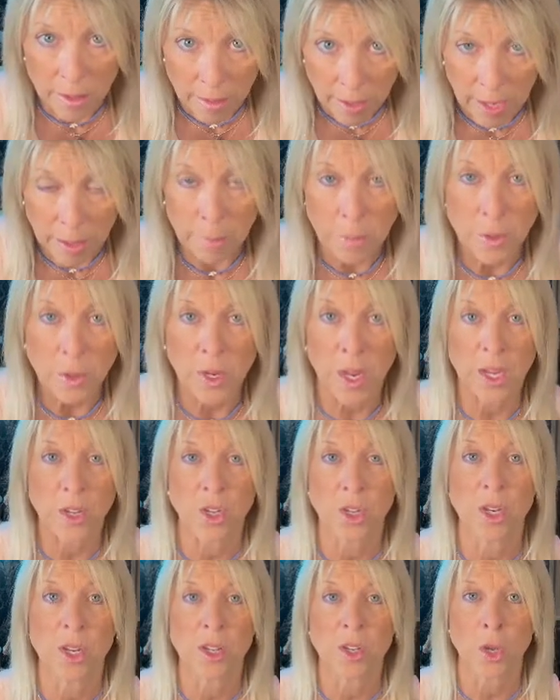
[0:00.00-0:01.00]

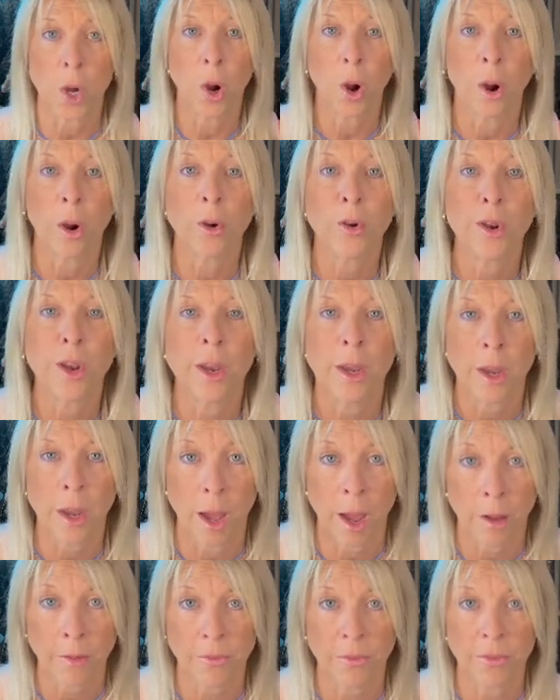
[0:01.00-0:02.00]
Amputation is hard
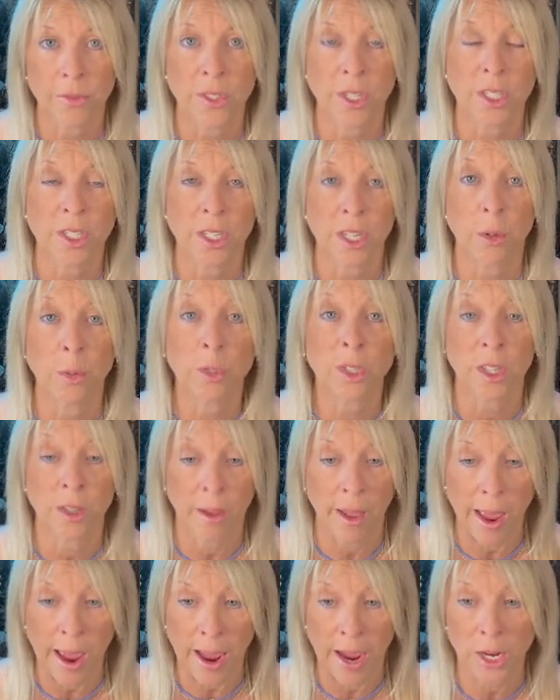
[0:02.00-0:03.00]
enough to deal with the
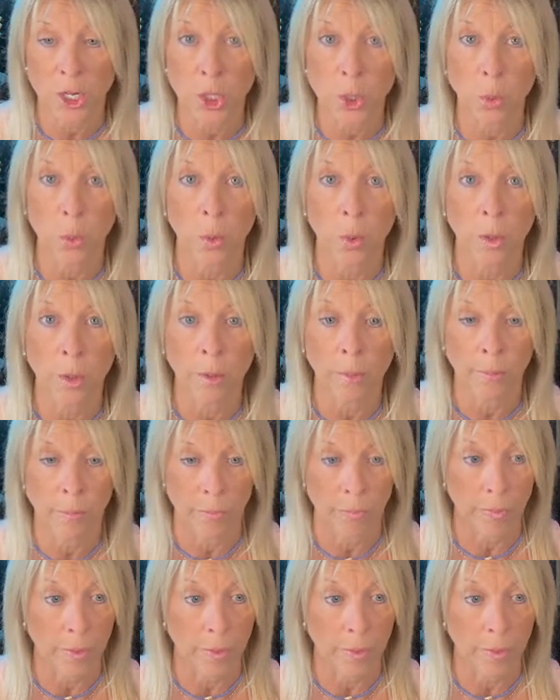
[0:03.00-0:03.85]
actual